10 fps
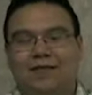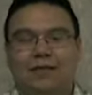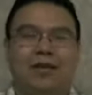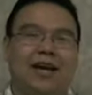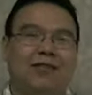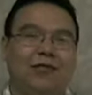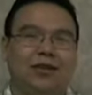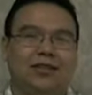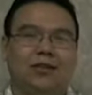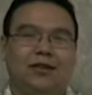of something I've
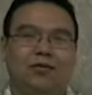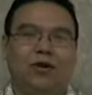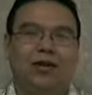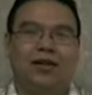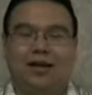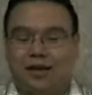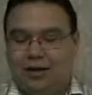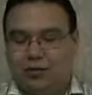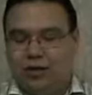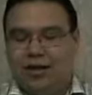worked on while
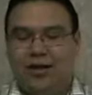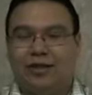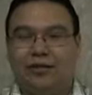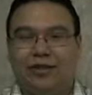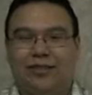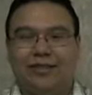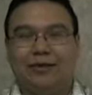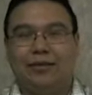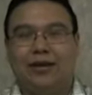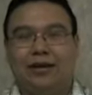uh, working at the
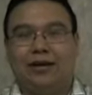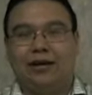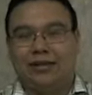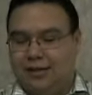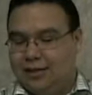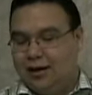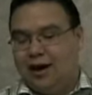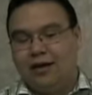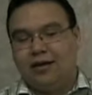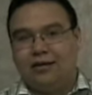museum here. It's an
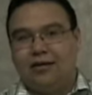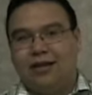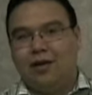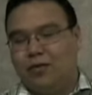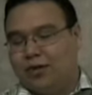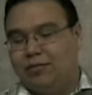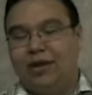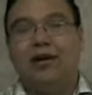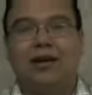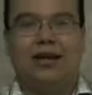article that will appear